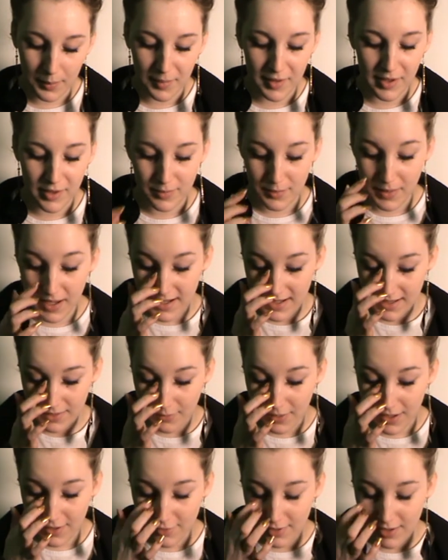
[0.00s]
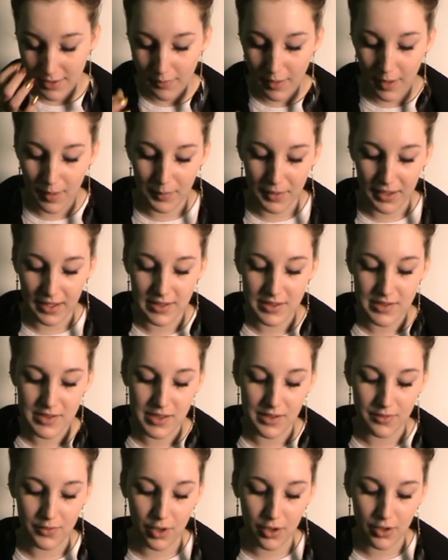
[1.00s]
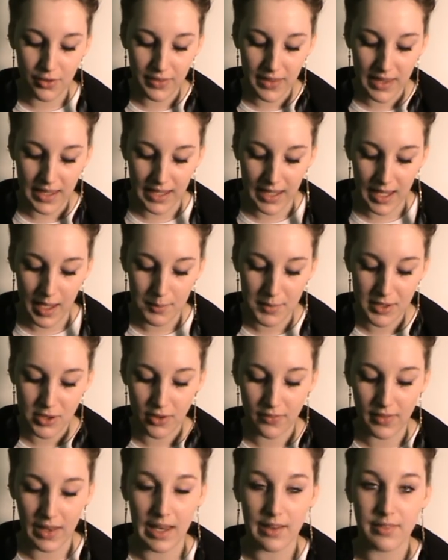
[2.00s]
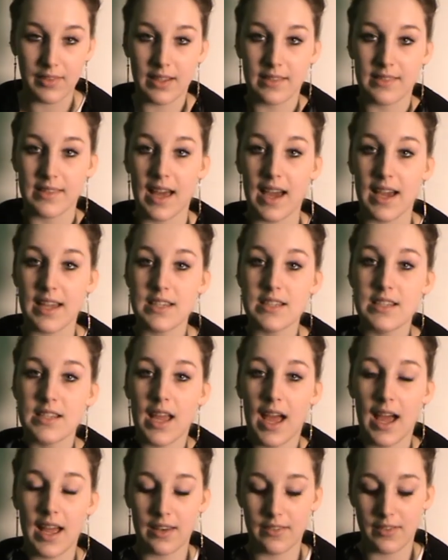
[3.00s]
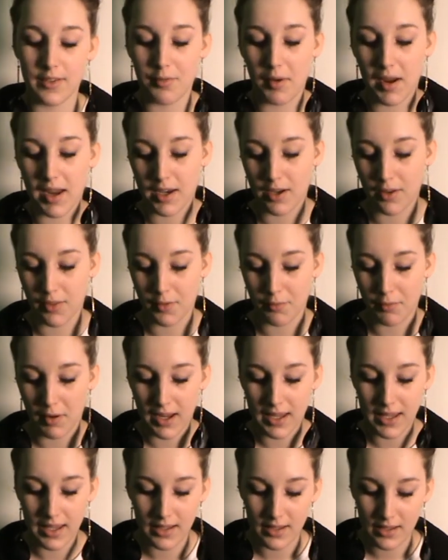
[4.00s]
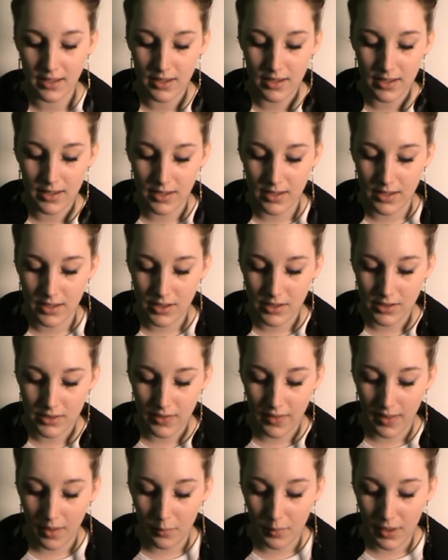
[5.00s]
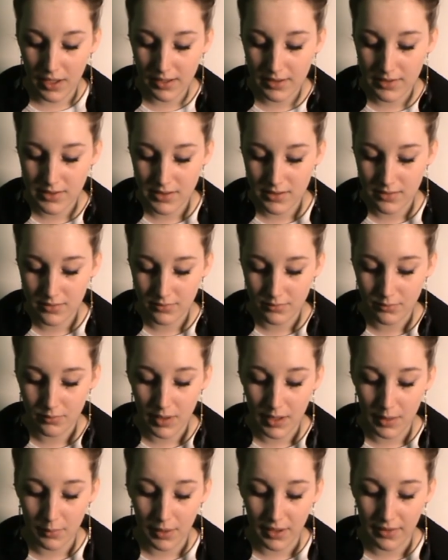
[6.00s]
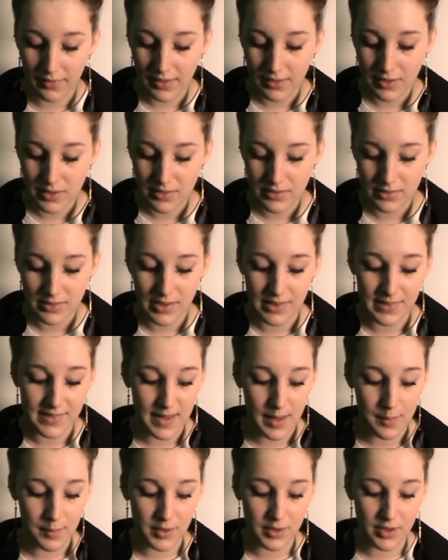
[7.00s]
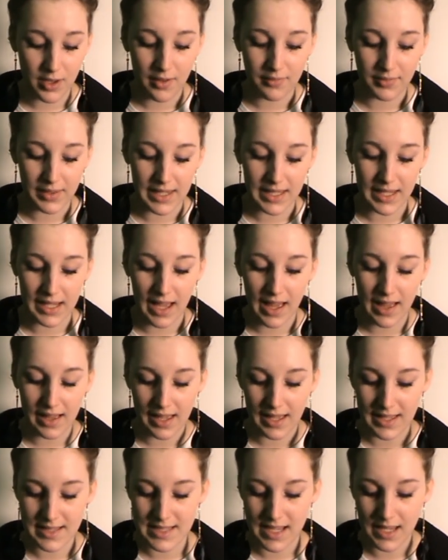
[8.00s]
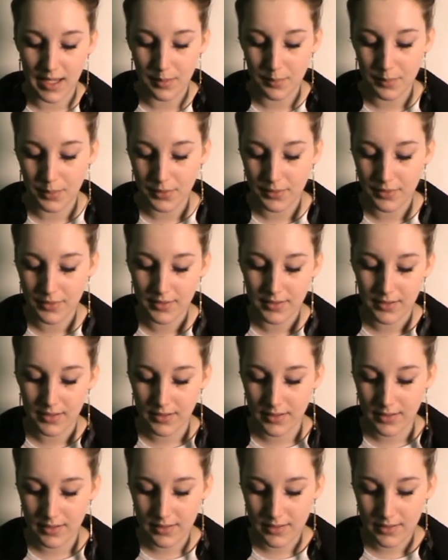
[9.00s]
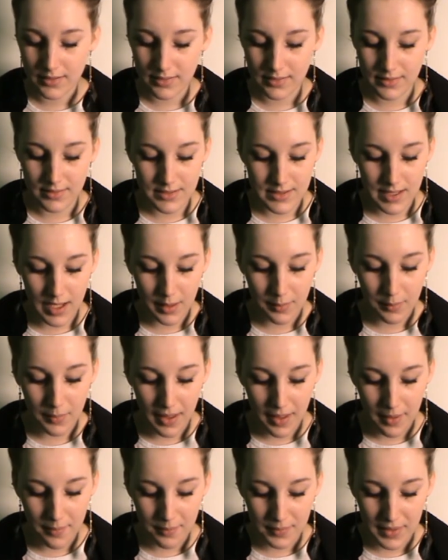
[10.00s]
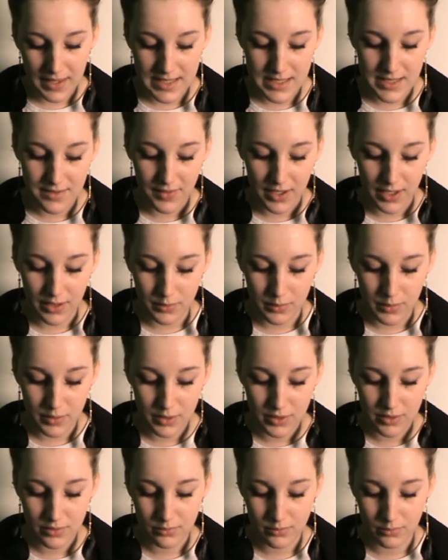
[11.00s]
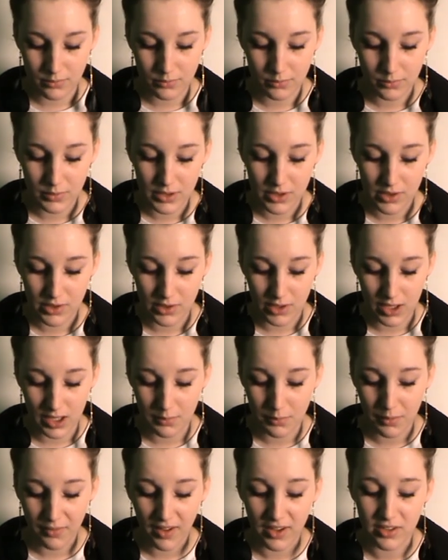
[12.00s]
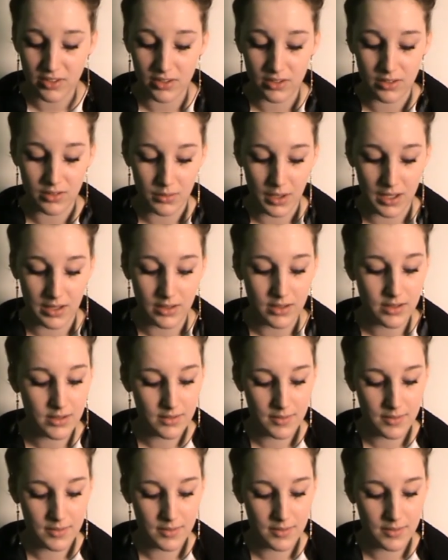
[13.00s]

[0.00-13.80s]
page spread, it works really well because you've got the image on the left hand side and the writing on the right, so that works really well. That's the same as sort of Lady Gaga type interviews, which is looking professional as well.